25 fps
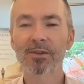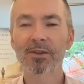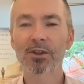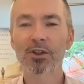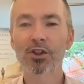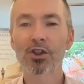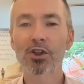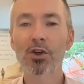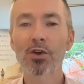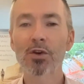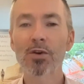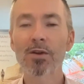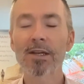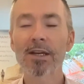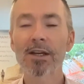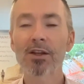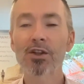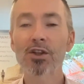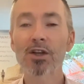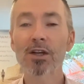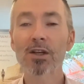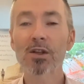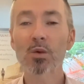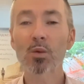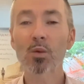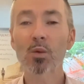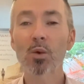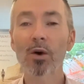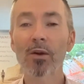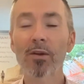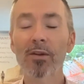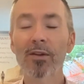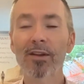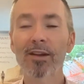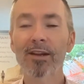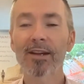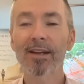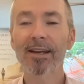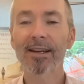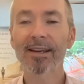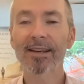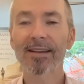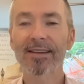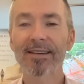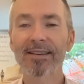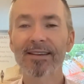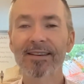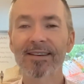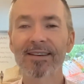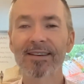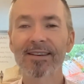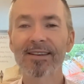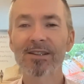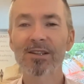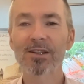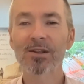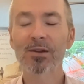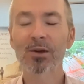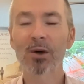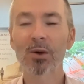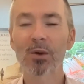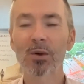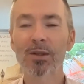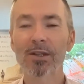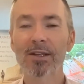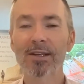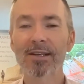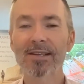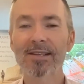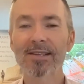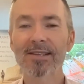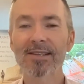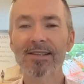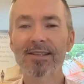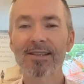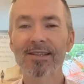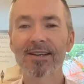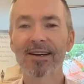Choosing just one thing to notice,